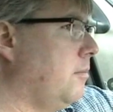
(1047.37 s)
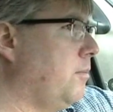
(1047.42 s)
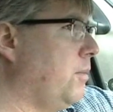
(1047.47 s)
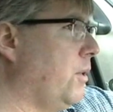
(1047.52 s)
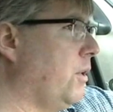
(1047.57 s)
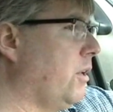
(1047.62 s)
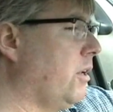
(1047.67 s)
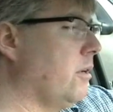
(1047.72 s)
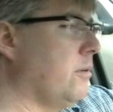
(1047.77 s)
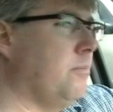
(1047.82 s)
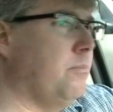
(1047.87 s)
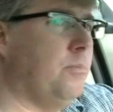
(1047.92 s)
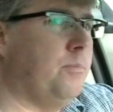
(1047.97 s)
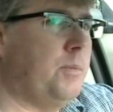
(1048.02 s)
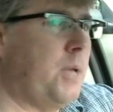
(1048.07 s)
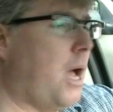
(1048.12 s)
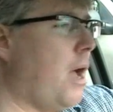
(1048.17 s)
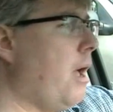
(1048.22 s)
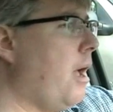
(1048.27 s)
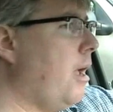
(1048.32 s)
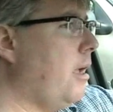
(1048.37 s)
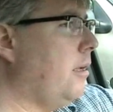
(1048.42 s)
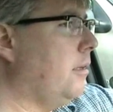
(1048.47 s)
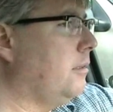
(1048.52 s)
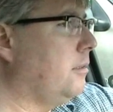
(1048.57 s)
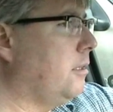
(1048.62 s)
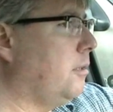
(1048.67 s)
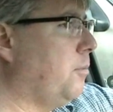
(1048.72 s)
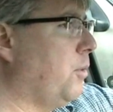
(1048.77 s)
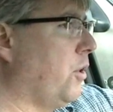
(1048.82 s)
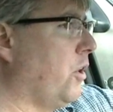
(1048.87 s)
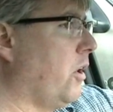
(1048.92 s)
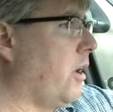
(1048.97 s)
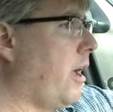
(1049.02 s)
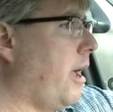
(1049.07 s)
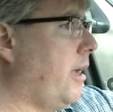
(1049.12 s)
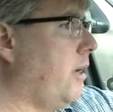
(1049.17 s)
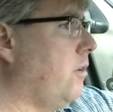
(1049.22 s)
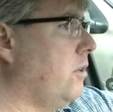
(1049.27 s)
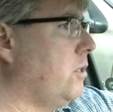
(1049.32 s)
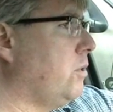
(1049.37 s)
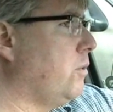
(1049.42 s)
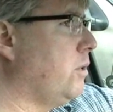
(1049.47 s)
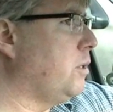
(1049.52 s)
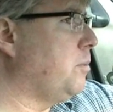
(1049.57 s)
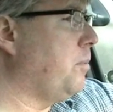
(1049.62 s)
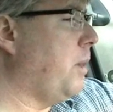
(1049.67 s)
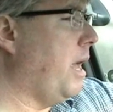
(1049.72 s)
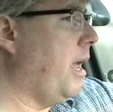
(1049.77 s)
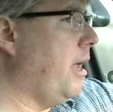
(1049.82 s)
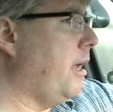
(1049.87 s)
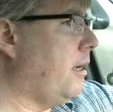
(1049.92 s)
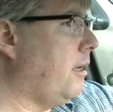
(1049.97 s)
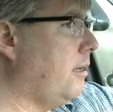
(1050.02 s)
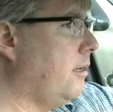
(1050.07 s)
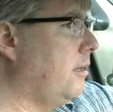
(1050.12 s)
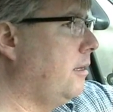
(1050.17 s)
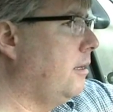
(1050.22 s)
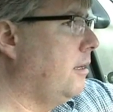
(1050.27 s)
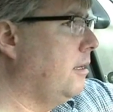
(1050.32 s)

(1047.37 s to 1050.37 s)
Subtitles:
burger guy. The burger guy goes to his bank.